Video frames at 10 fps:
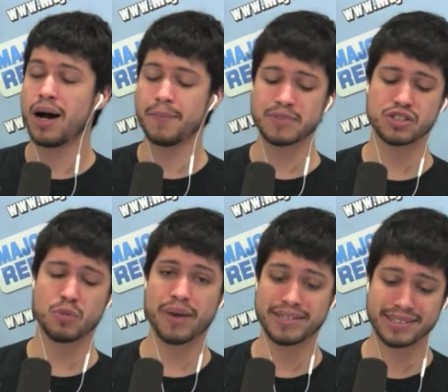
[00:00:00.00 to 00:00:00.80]
So
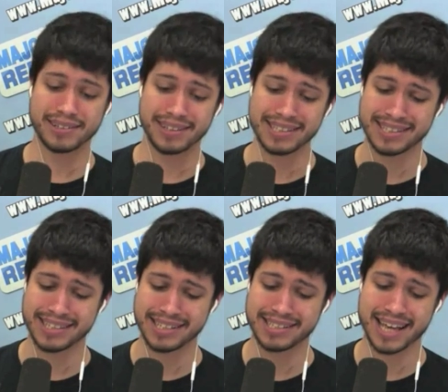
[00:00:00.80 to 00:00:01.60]
basically,
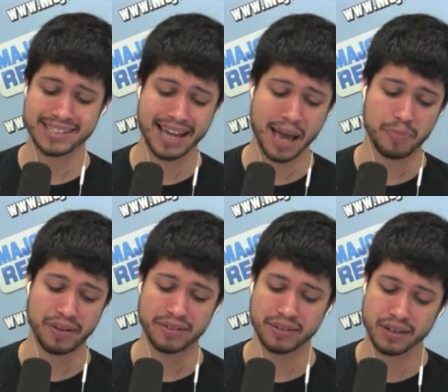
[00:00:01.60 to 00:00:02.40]
since that's
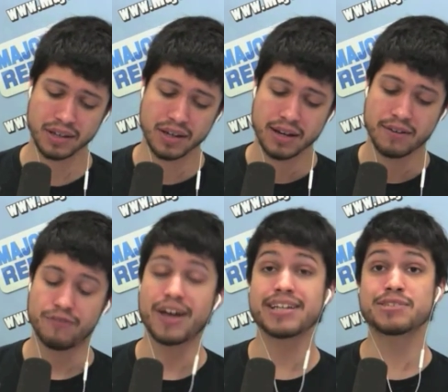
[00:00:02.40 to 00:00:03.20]
happened,
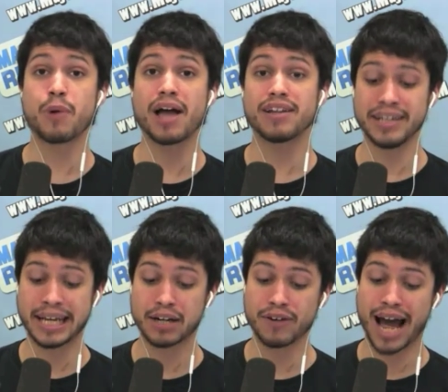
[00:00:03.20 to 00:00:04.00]
Venezuela,
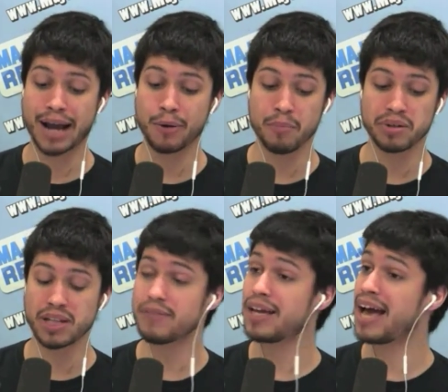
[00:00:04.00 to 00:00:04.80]
Nicaragua, and
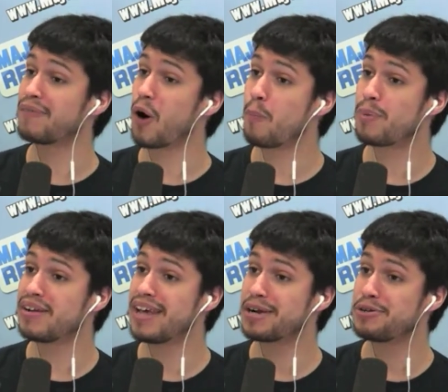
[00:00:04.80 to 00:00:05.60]
Bolivia have
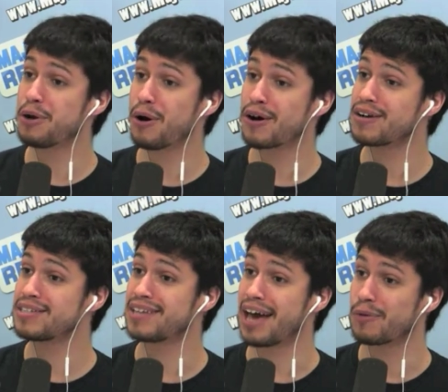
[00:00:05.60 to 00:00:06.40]
opened their
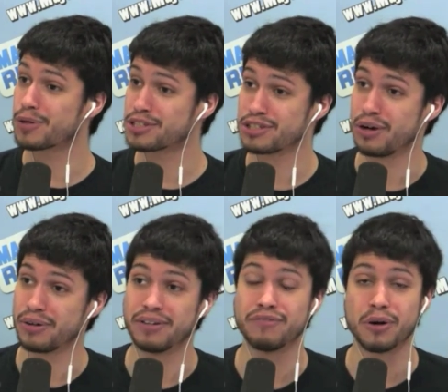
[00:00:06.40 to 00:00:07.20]
doors to Edward
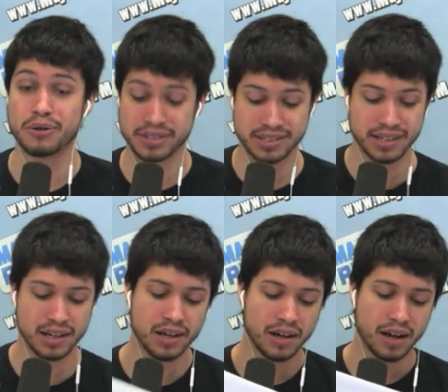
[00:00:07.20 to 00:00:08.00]
Snowden, folks.
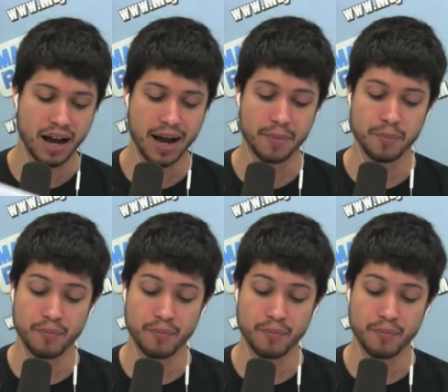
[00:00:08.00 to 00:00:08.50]
All